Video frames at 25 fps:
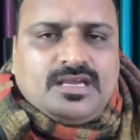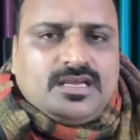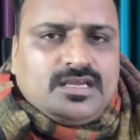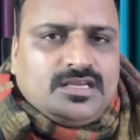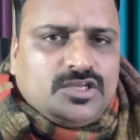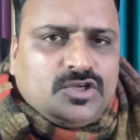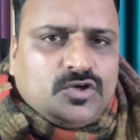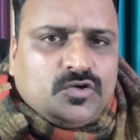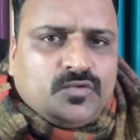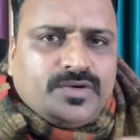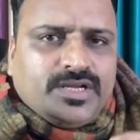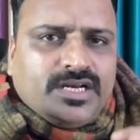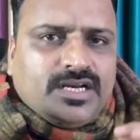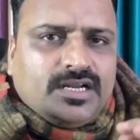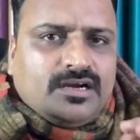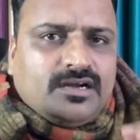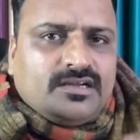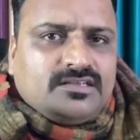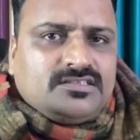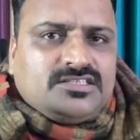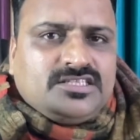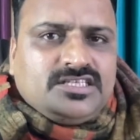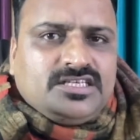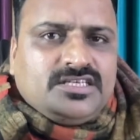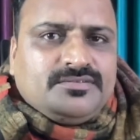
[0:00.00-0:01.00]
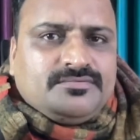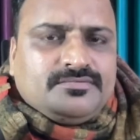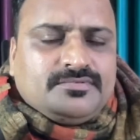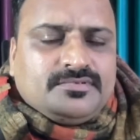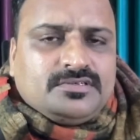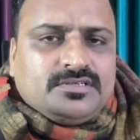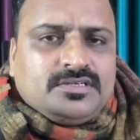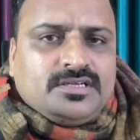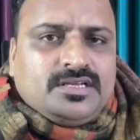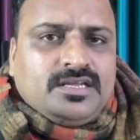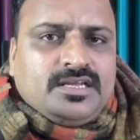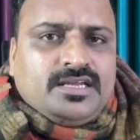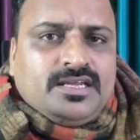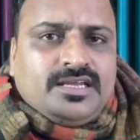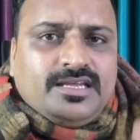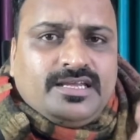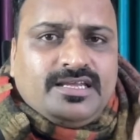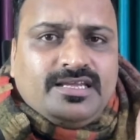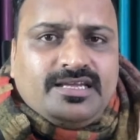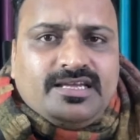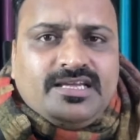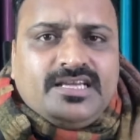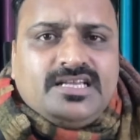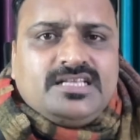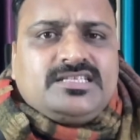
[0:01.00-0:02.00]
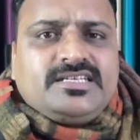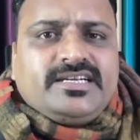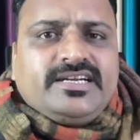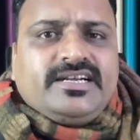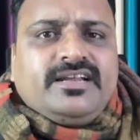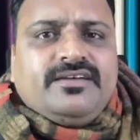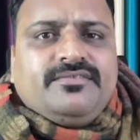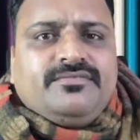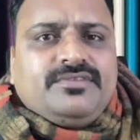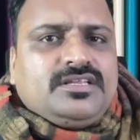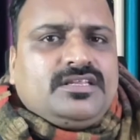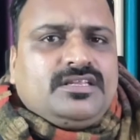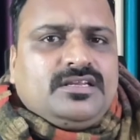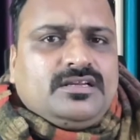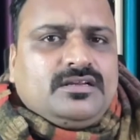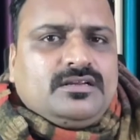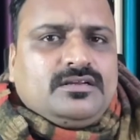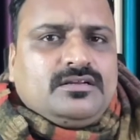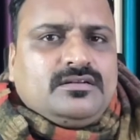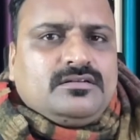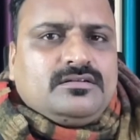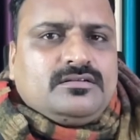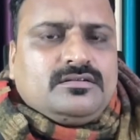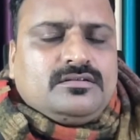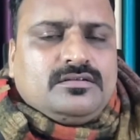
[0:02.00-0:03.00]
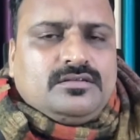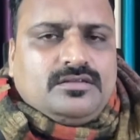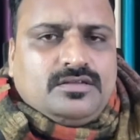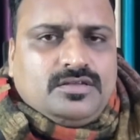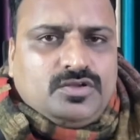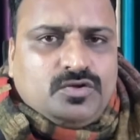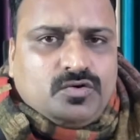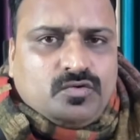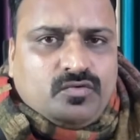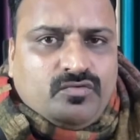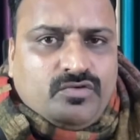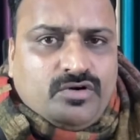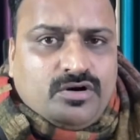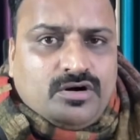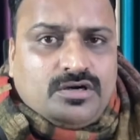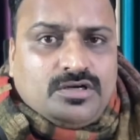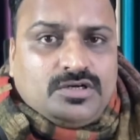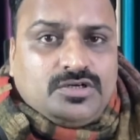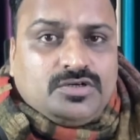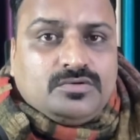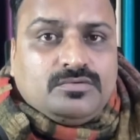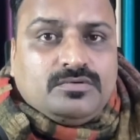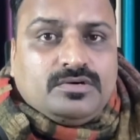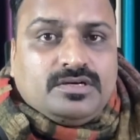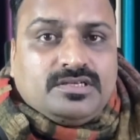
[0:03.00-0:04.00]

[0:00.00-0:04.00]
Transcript: You will achieve each and everything you want to